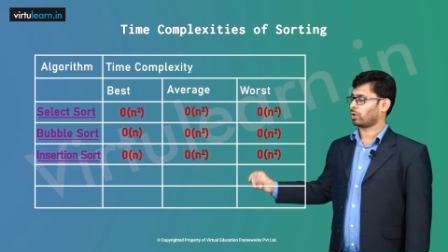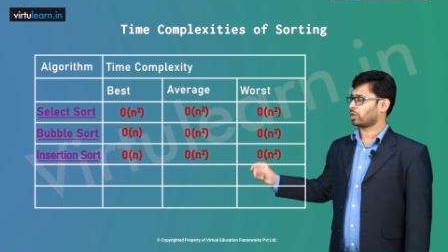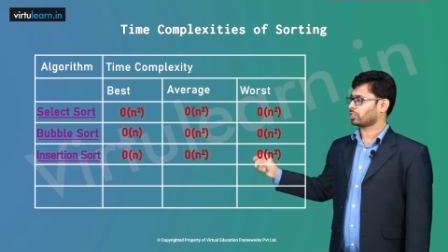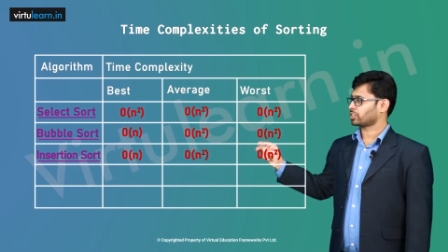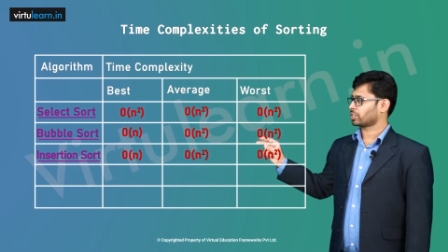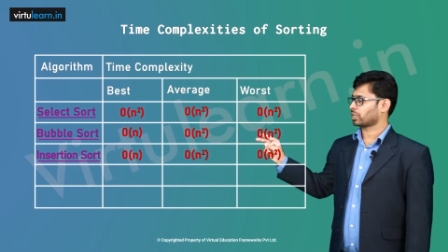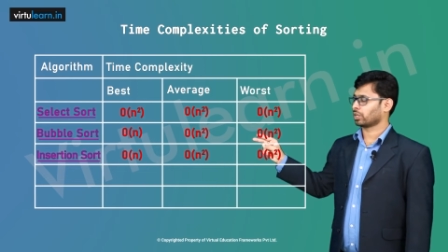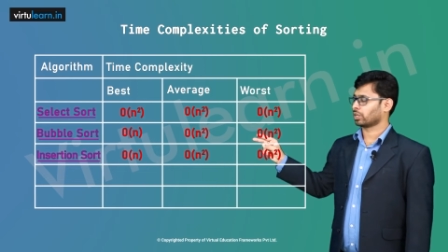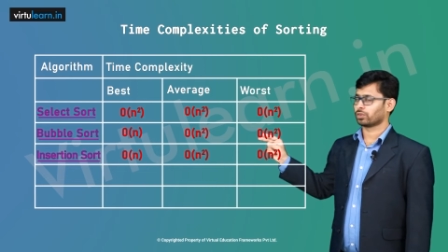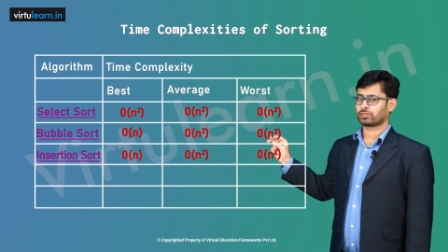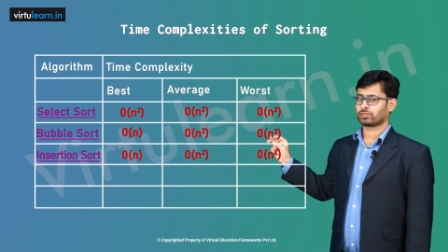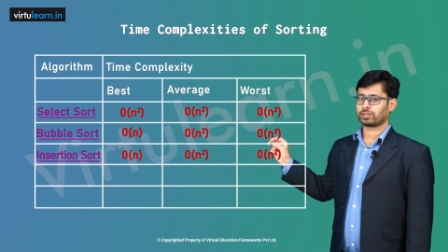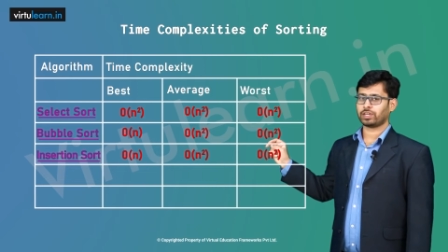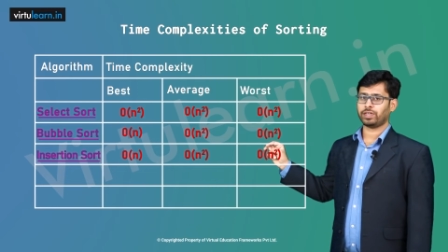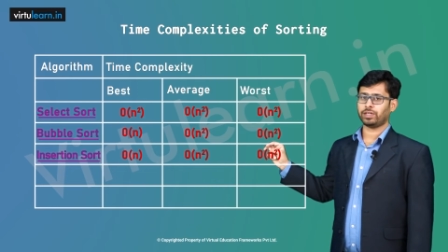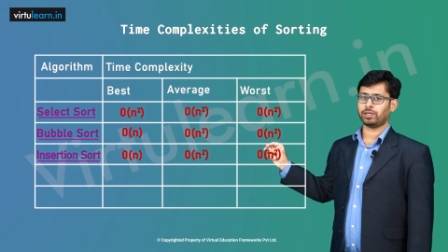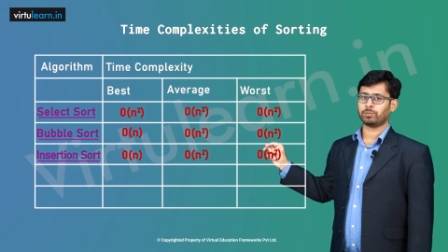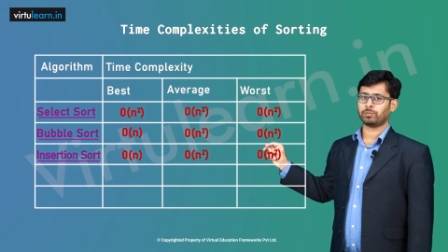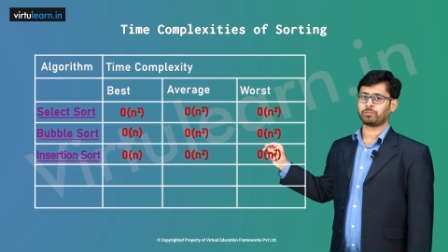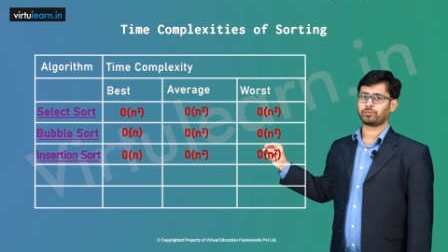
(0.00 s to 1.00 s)
watch closely,
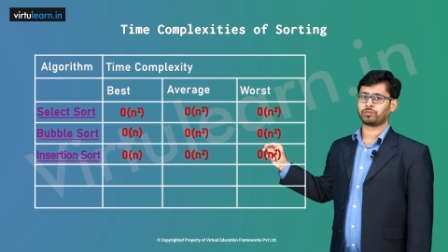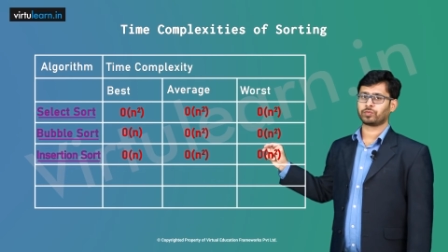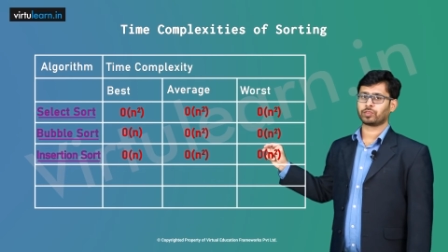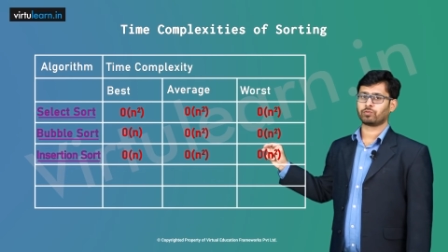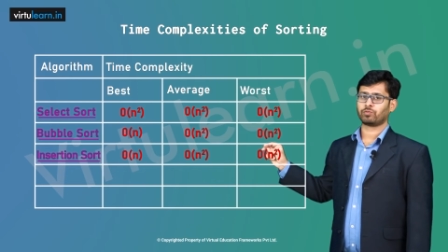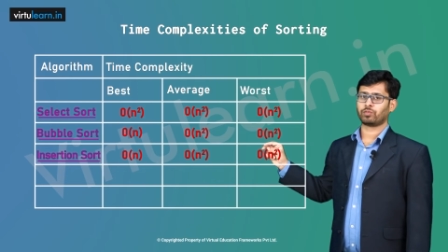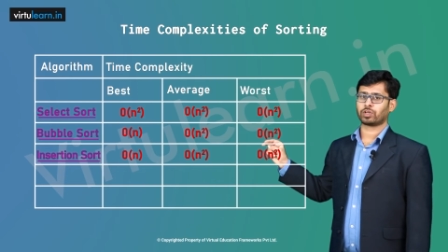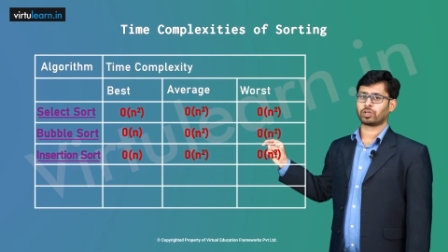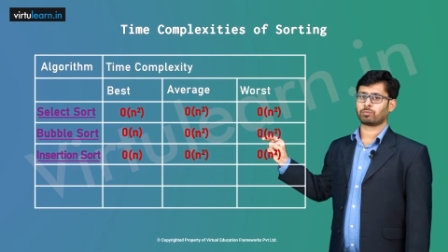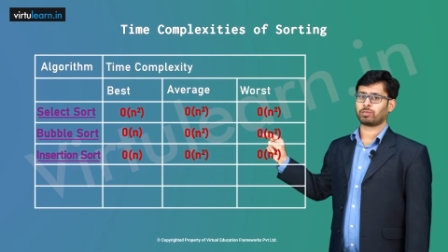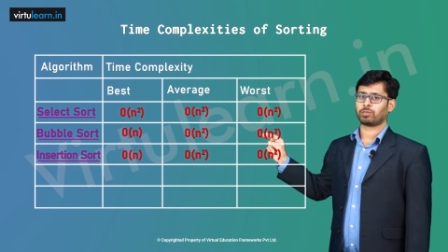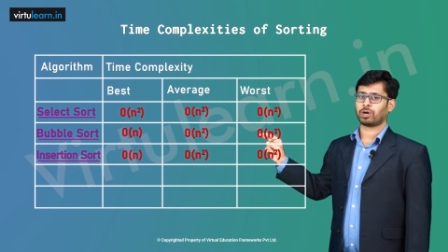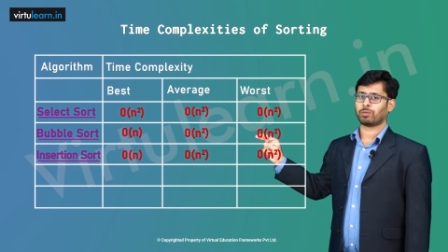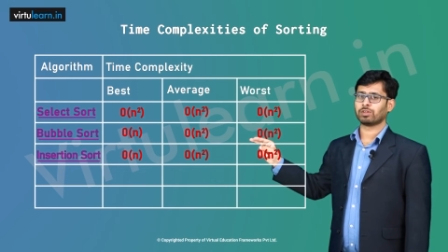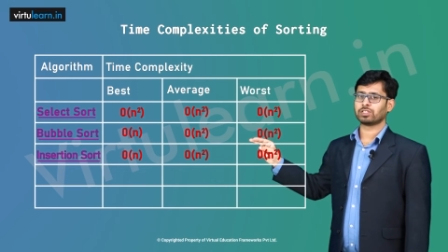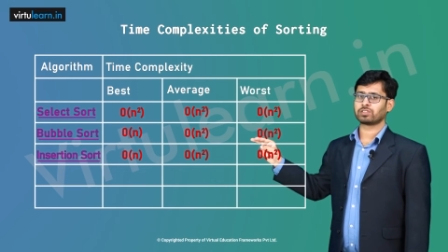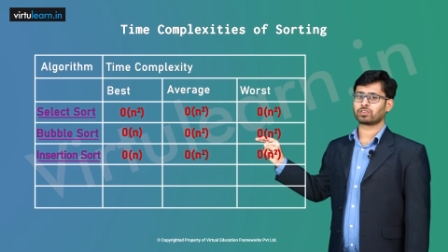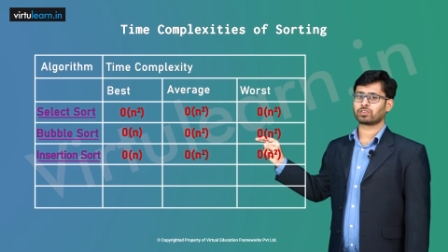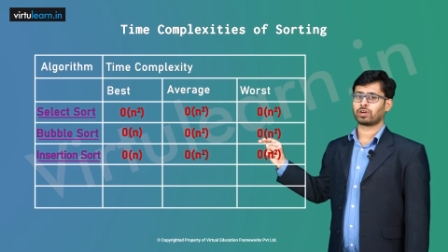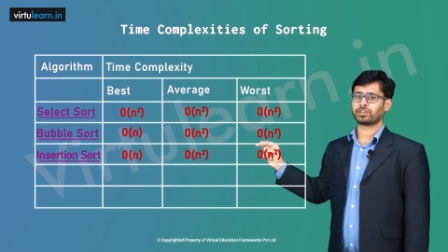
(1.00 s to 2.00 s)
for
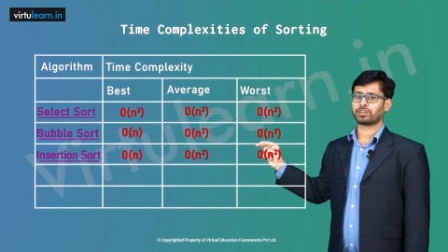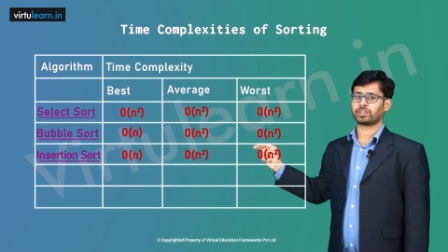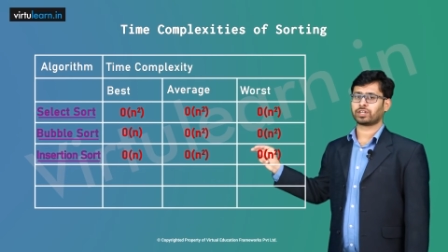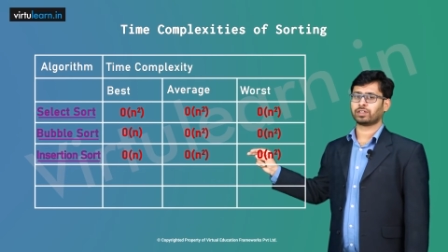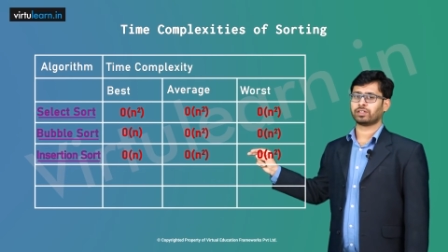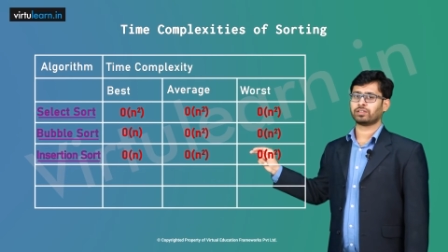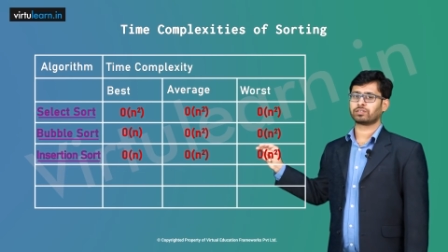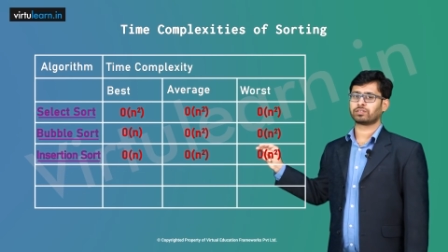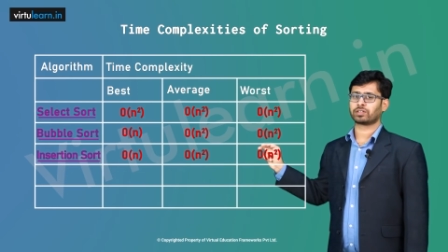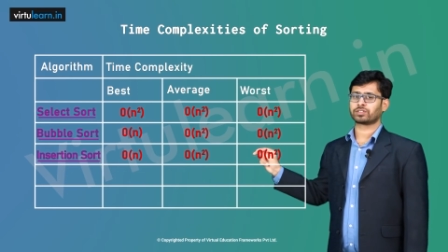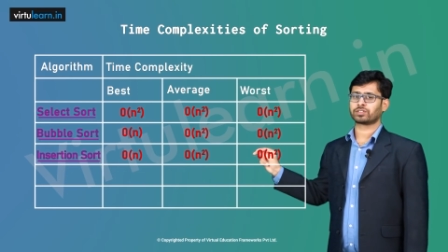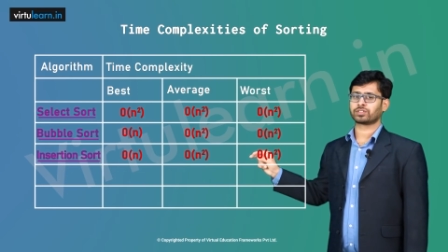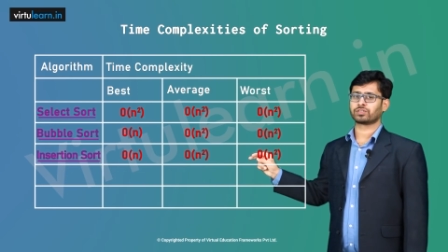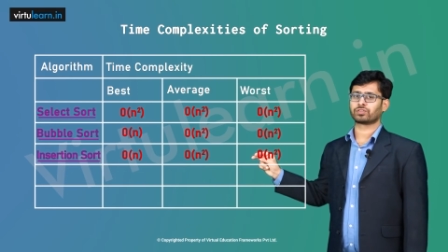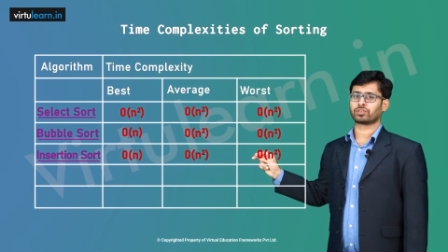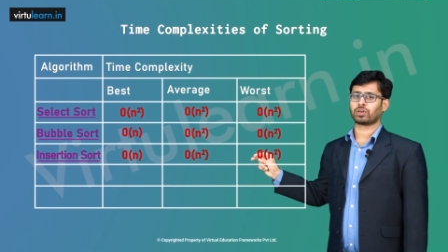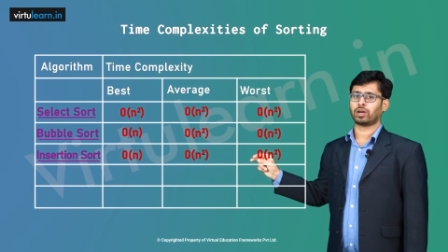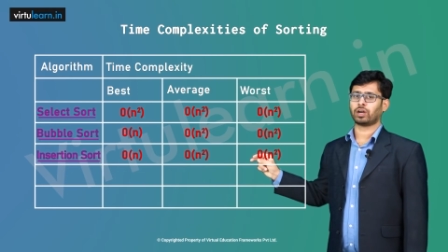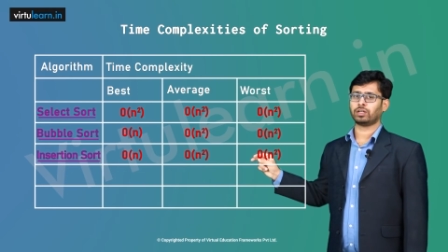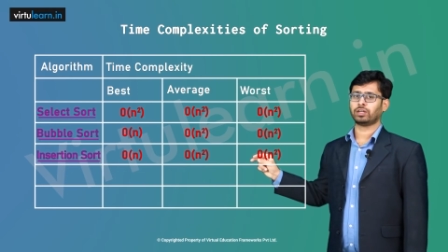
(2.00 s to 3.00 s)
bubble sort and insertion
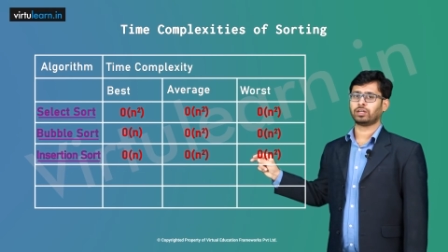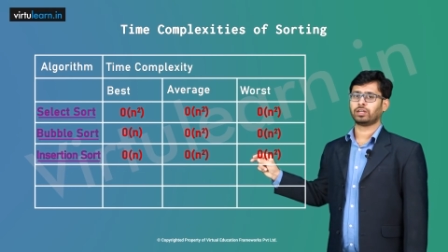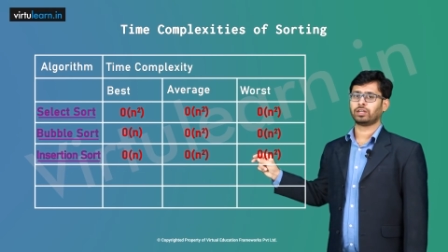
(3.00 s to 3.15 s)
sort,